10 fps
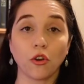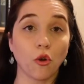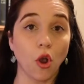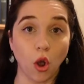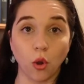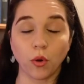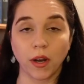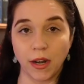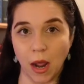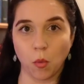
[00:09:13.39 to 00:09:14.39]
your own
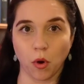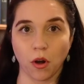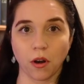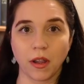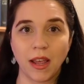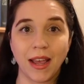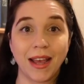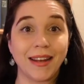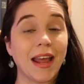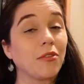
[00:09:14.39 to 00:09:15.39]
network.
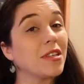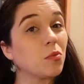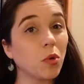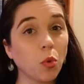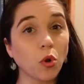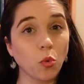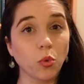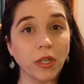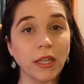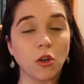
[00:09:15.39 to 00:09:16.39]
Now this would work
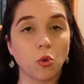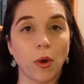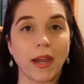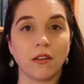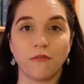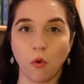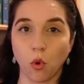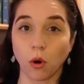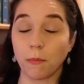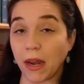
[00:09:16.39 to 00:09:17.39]
really great
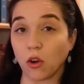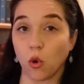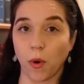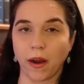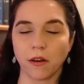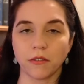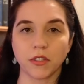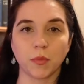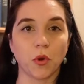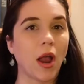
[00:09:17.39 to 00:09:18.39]
for medical
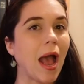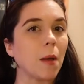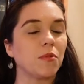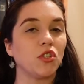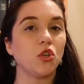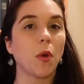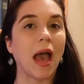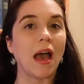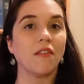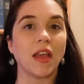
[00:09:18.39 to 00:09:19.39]
records. Perhaps you
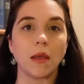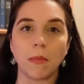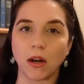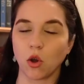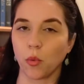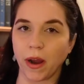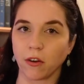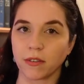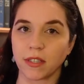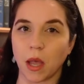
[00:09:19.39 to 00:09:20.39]
have a medical
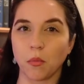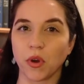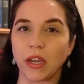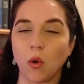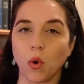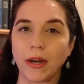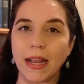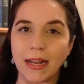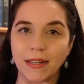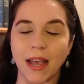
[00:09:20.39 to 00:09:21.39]
record summary or an
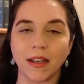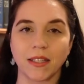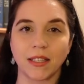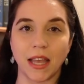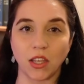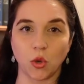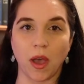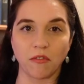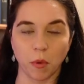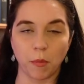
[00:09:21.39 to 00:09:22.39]
index that you
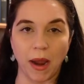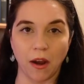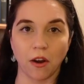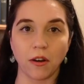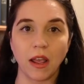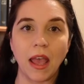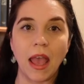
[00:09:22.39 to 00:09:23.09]
have prepared,